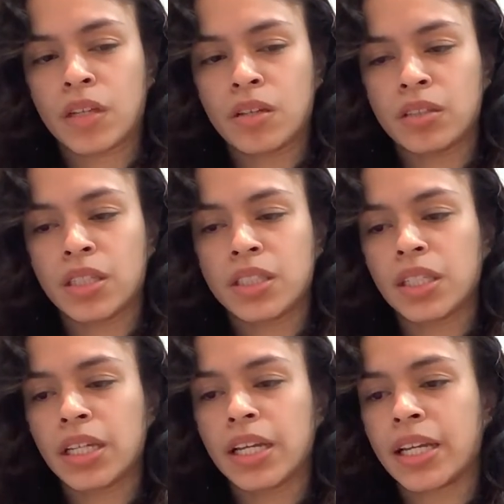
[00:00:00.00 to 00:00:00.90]
Did
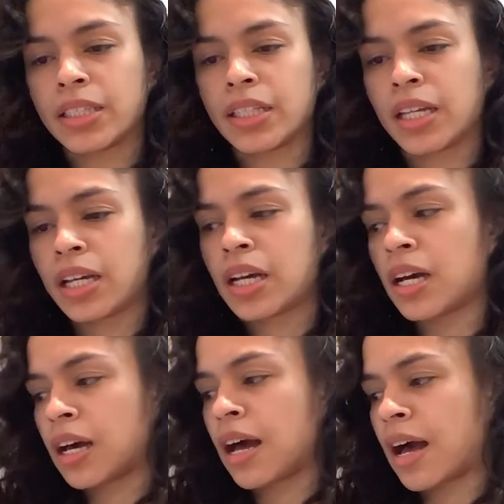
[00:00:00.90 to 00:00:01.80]
Selena
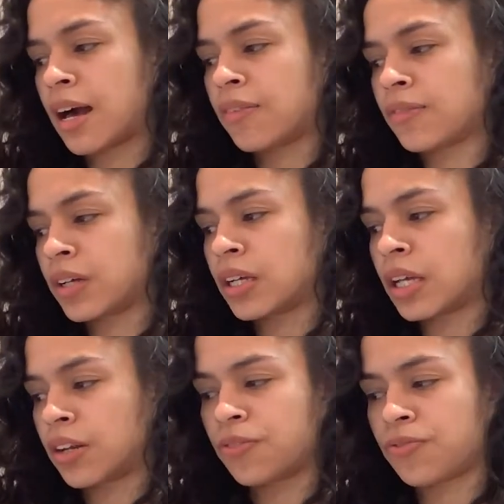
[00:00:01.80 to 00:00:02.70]
Quintanilla have
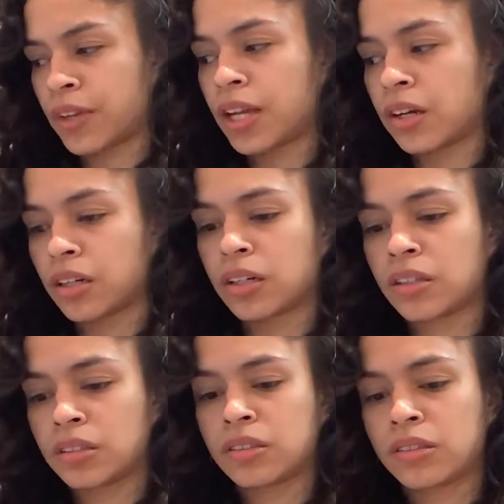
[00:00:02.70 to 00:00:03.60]
an affair?
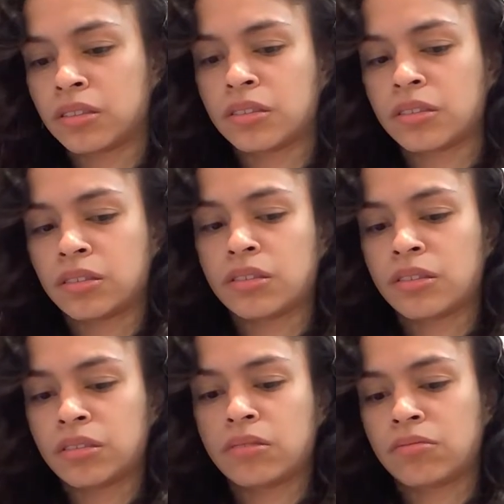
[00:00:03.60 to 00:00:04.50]

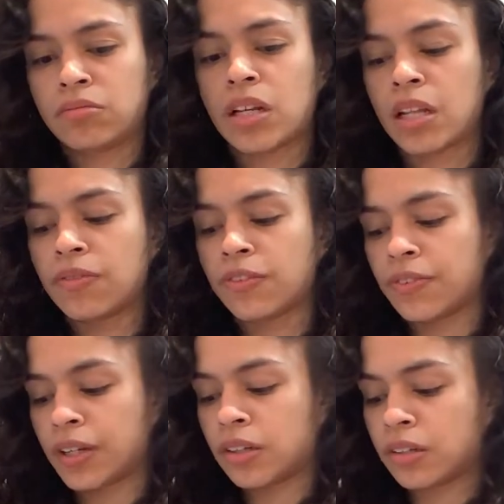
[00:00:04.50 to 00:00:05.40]
A love
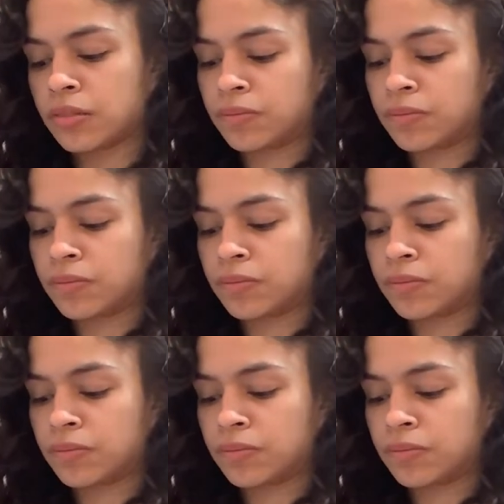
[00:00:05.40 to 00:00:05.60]
affair?